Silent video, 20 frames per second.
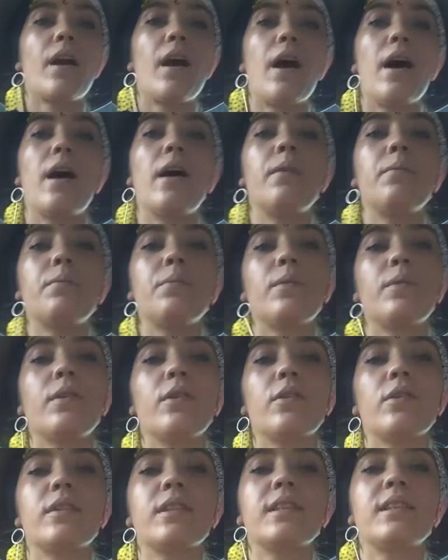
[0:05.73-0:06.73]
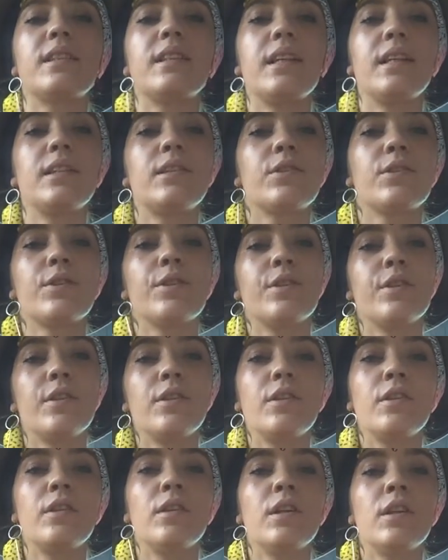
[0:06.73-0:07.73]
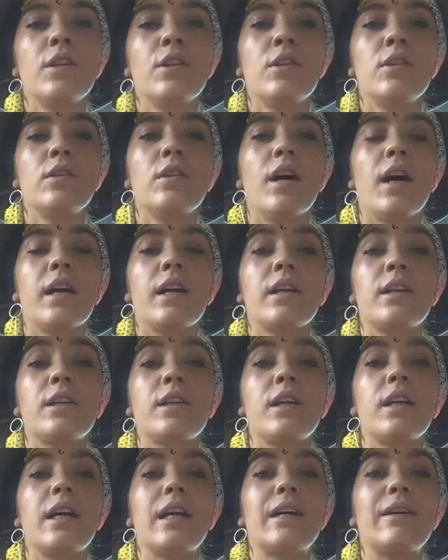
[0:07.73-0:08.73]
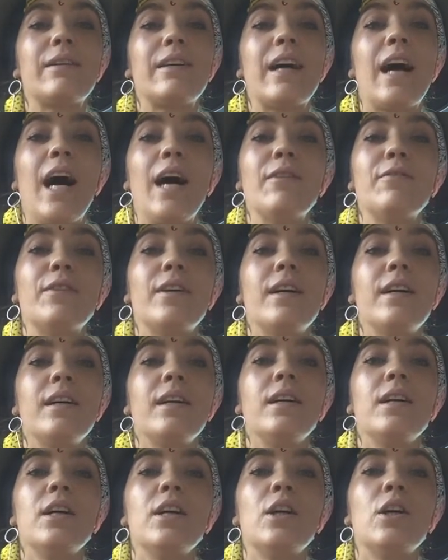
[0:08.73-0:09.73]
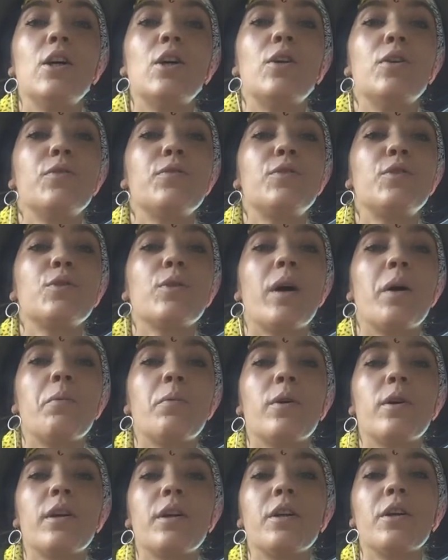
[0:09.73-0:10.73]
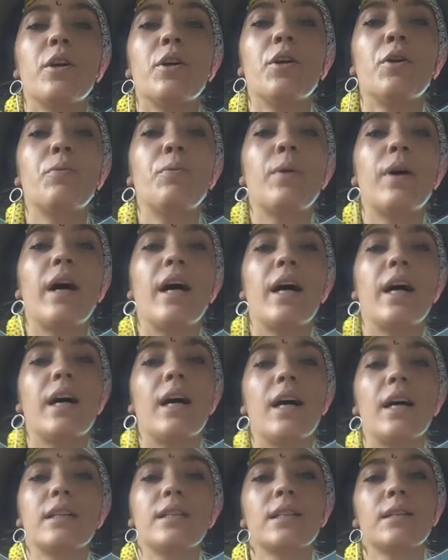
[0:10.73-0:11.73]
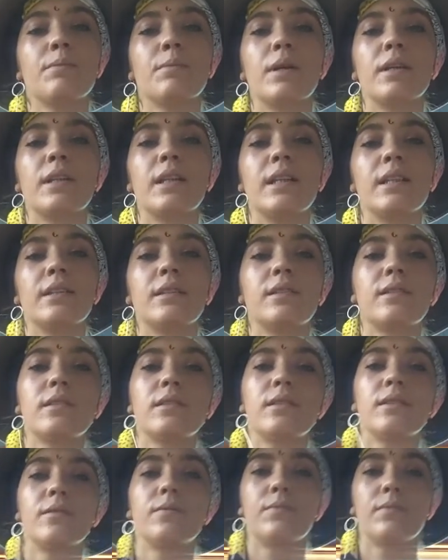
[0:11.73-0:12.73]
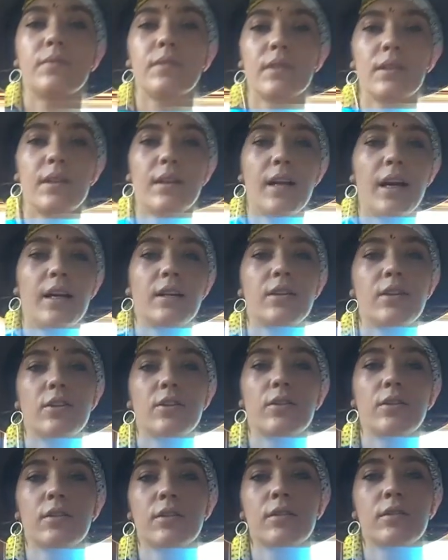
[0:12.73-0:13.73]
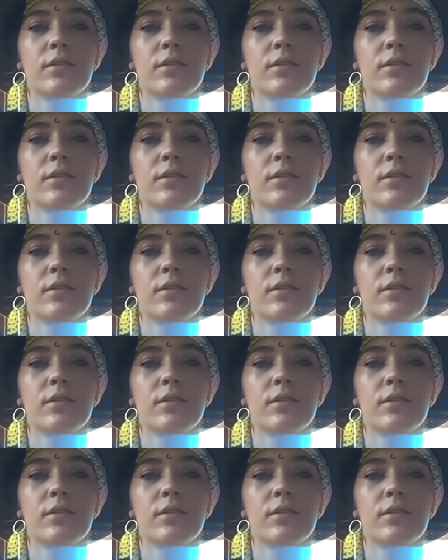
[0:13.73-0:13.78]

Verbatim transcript: Um, you're listening to a cover of Do I Want to Know by Arctic Monkeys. Thank you.